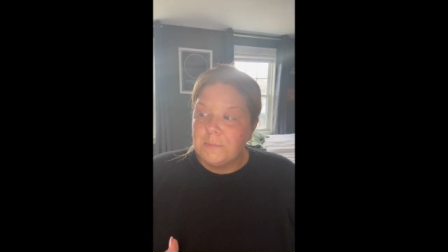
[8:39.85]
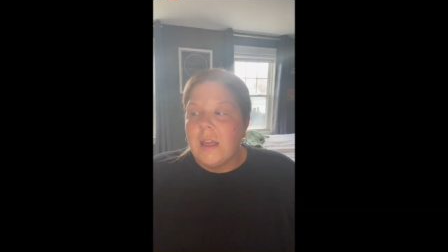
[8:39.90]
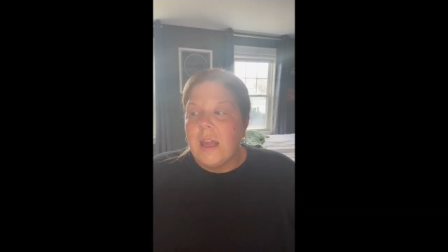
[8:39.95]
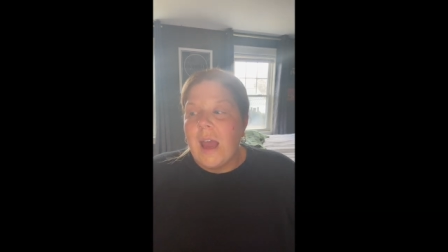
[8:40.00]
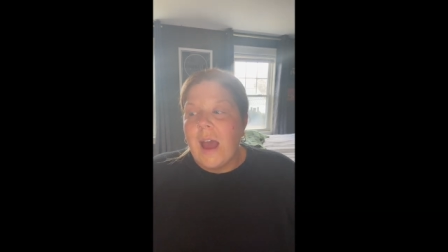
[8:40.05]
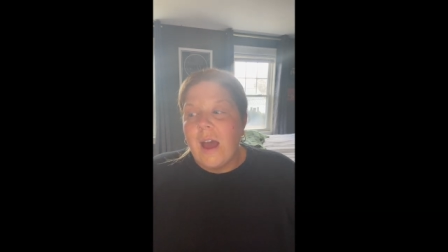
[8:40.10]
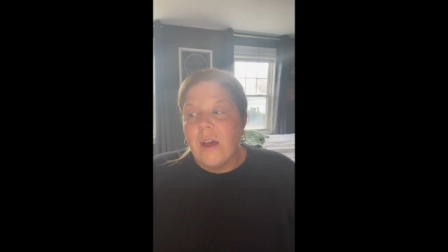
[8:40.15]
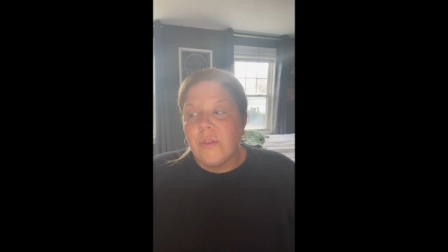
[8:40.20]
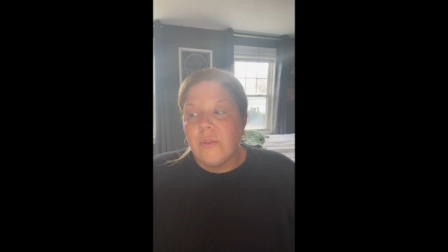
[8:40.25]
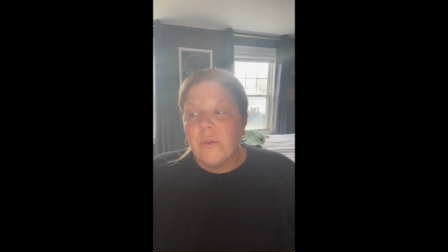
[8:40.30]

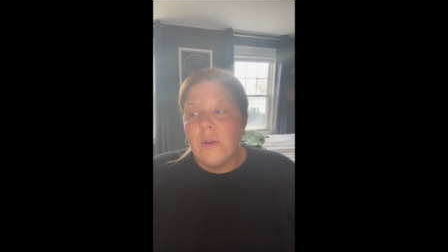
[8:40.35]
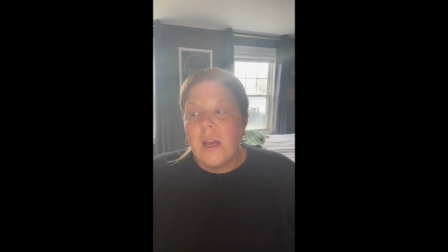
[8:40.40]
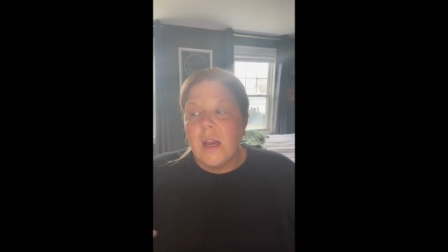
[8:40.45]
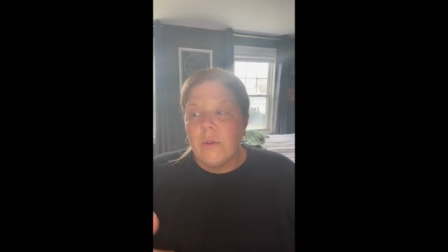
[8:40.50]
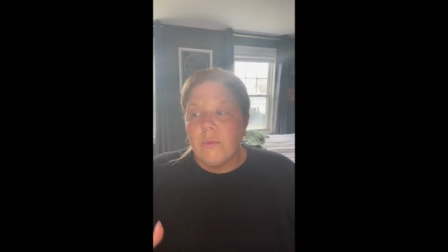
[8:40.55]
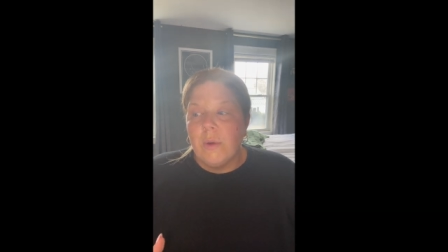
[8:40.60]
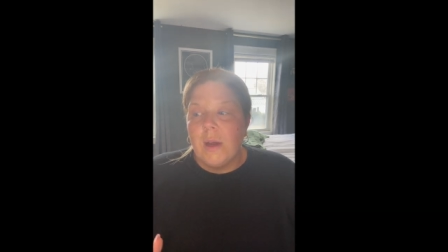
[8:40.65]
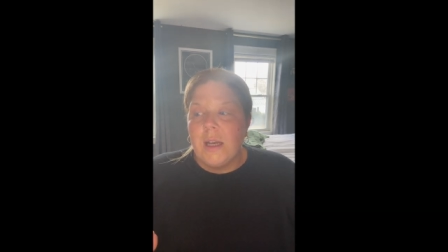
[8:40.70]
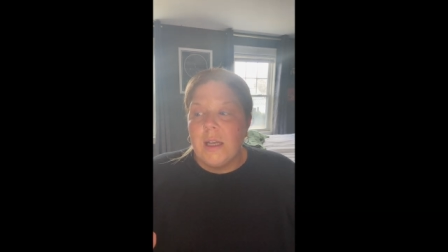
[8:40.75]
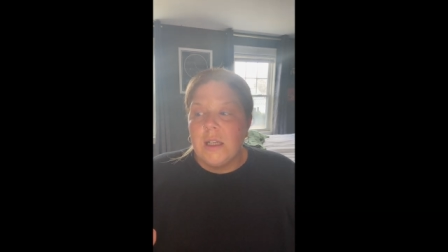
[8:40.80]
Catherine had
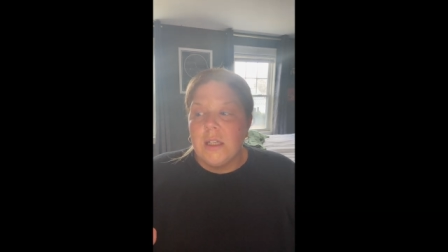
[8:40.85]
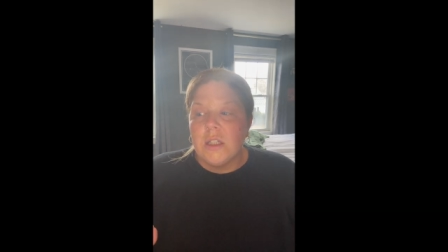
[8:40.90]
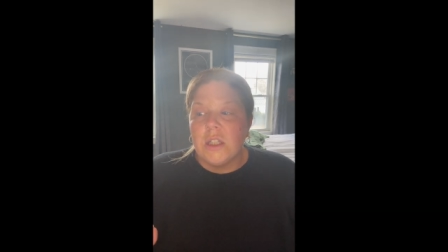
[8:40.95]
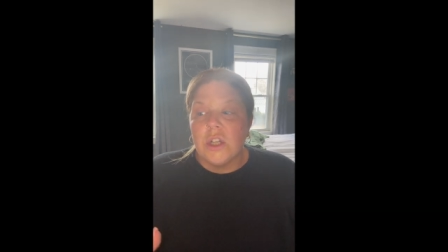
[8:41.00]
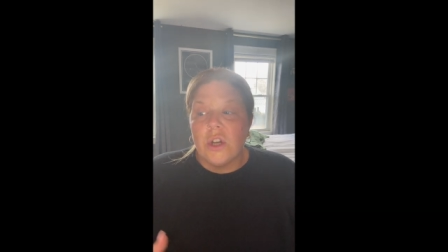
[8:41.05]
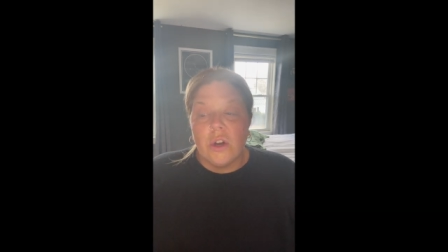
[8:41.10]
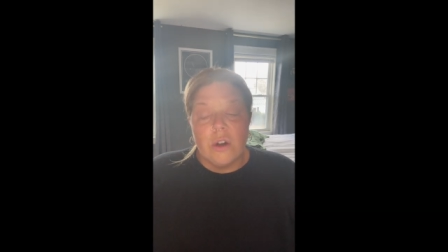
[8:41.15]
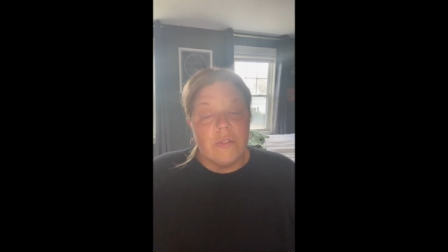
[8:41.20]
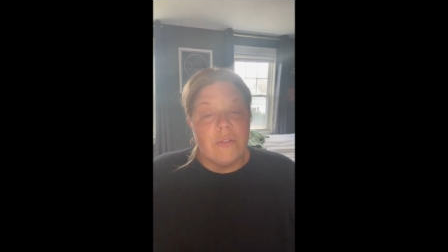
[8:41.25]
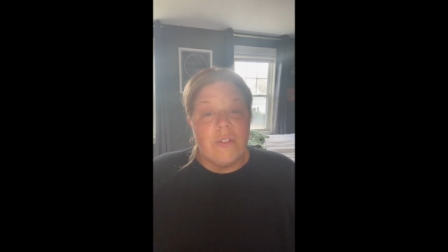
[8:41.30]
written to
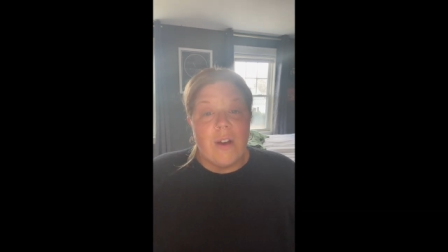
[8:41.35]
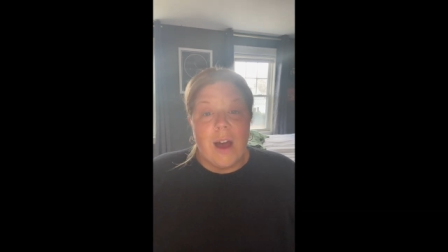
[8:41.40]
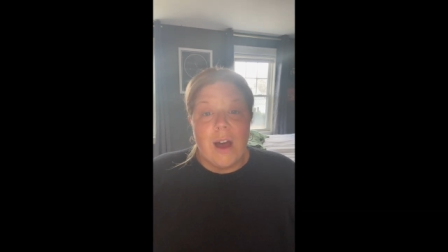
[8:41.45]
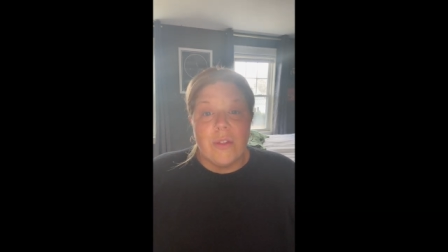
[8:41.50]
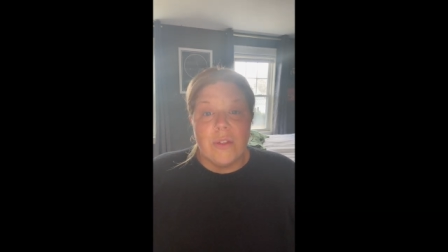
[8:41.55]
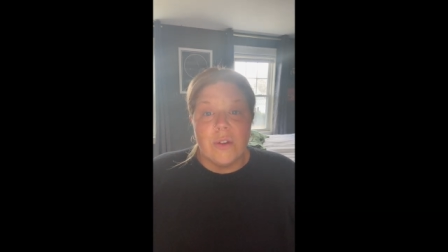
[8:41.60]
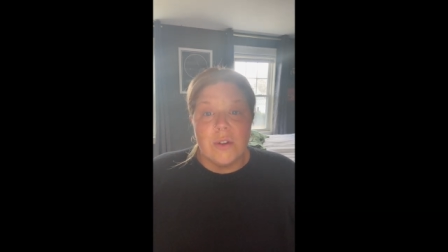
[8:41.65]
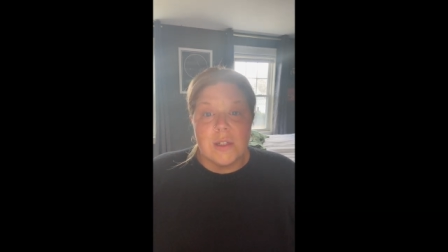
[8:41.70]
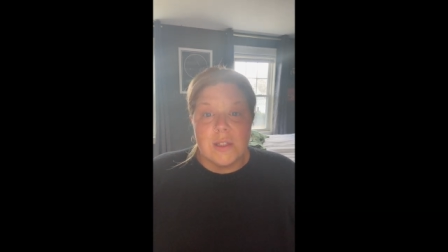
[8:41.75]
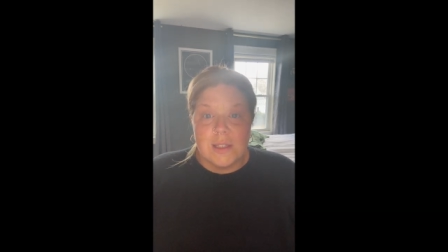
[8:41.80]
her
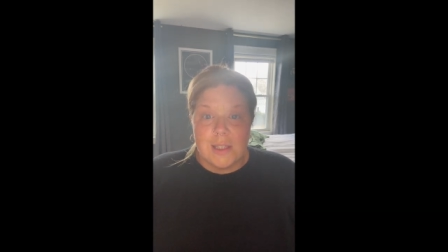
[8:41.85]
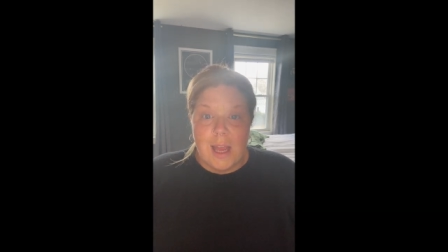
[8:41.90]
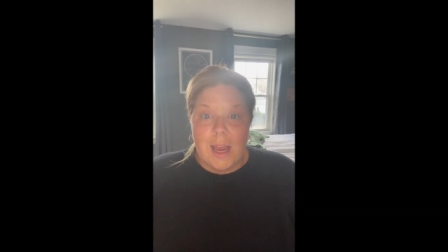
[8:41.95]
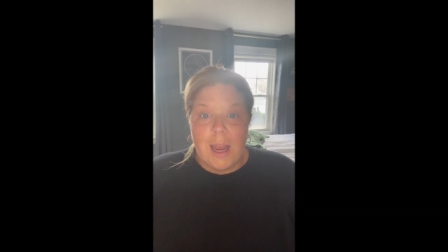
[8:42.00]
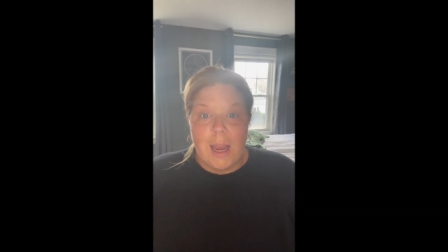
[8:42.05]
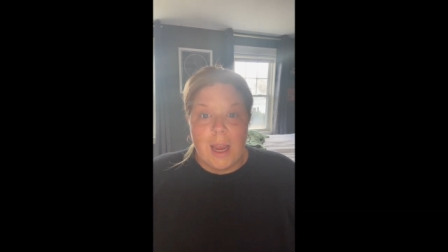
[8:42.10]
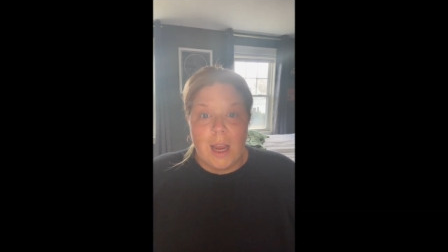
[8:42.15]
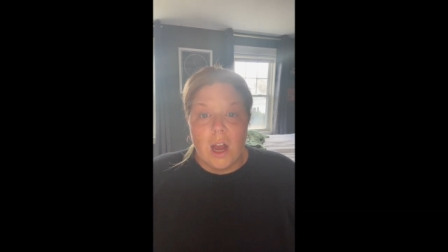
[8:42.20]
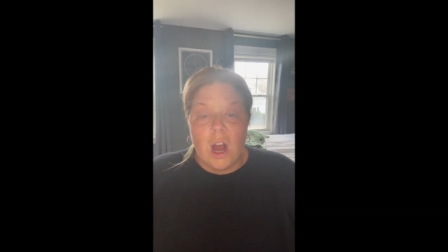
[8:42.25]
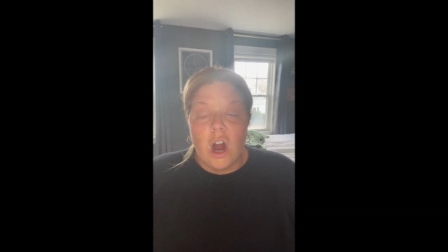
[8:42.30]
father
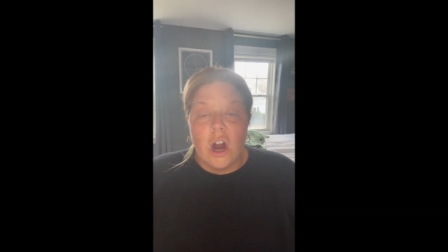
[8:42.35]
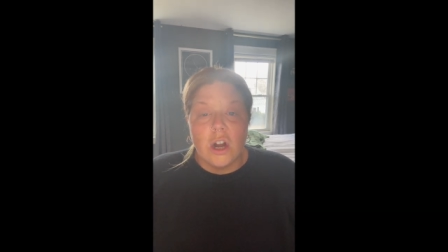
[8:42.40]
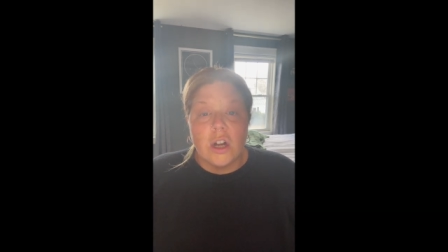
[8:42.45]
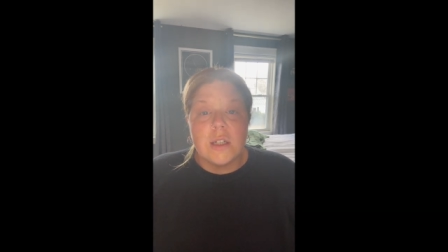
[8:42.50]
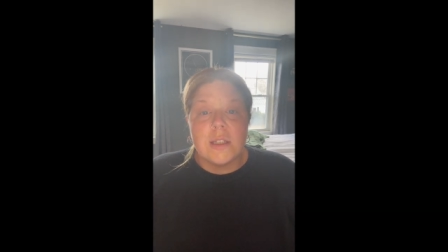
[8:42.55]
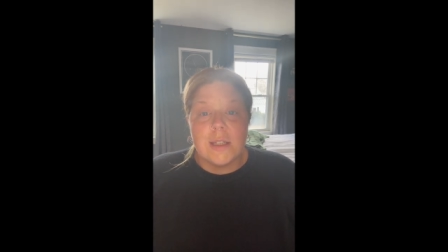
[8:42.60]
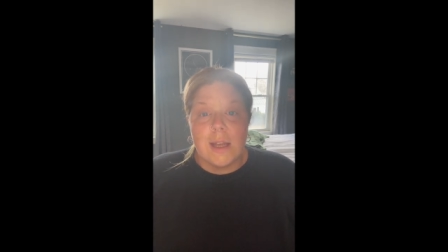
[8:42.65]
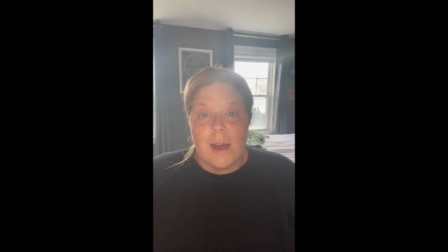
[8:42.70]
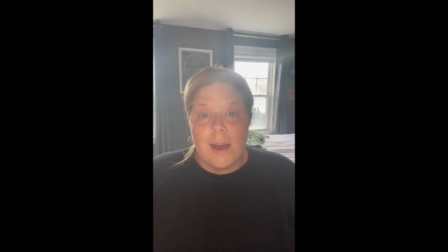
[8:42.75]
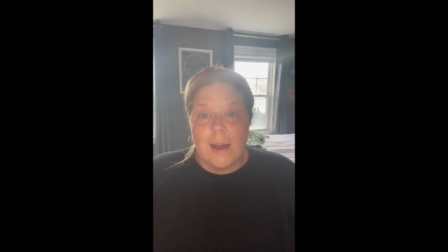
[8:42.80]
saying, Our
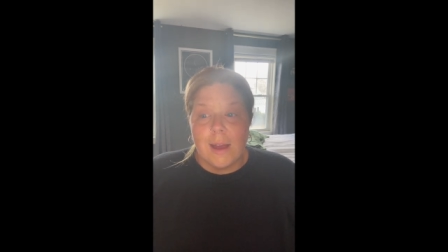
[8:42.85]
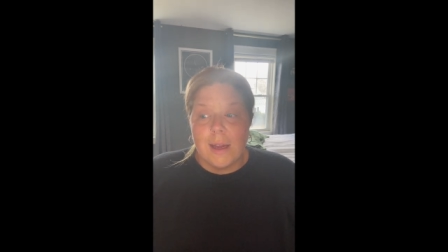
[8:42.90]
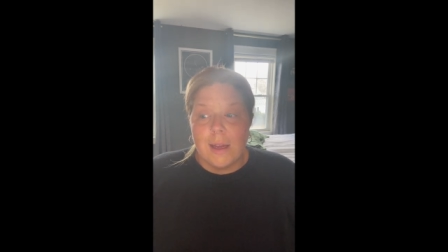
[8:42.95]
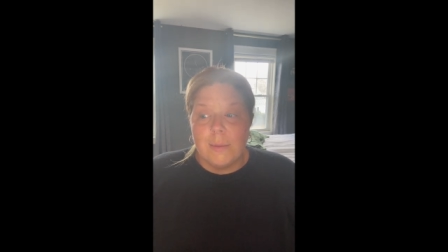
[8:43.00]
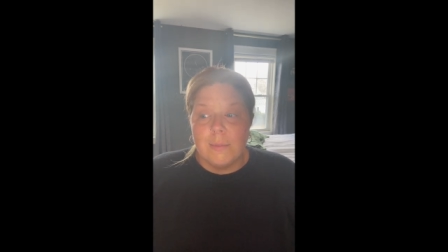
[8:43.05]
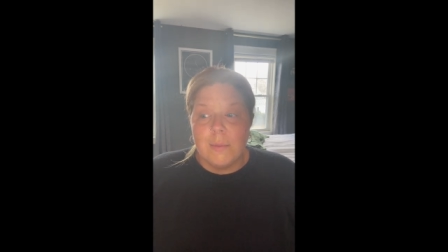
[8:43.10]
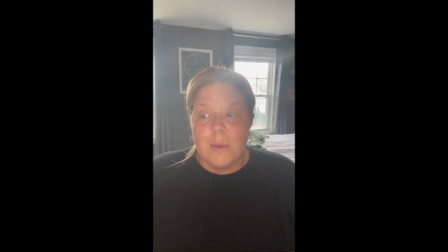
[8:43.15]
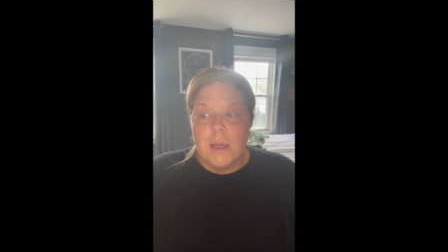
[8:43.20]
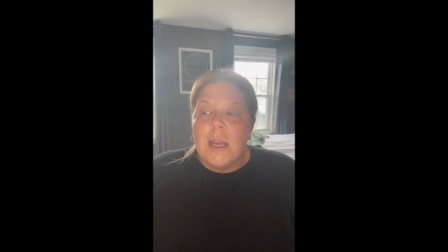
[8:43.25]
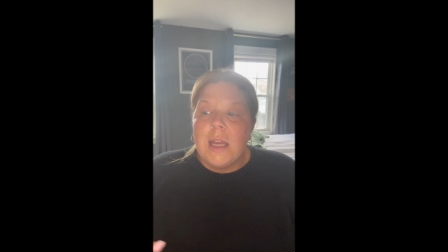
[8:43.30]

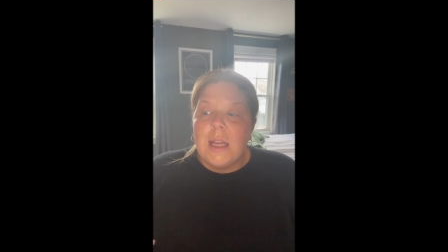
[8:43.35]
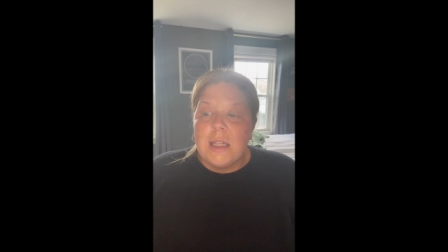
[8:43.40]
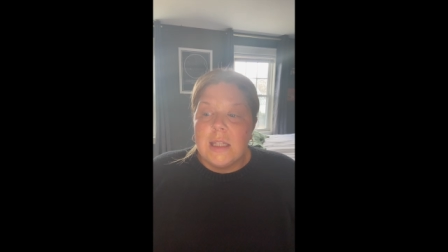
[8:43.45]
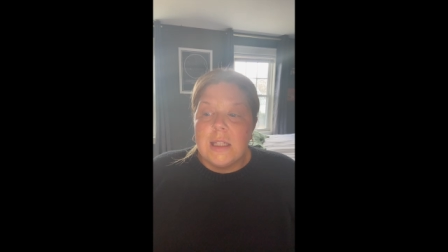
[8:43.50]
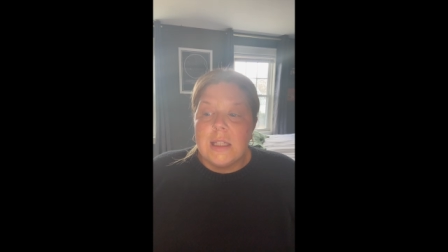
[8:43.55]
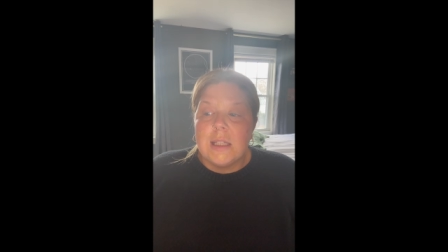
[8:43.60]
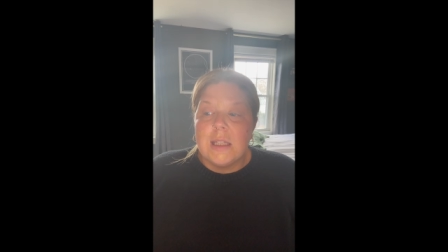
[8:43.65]
time in,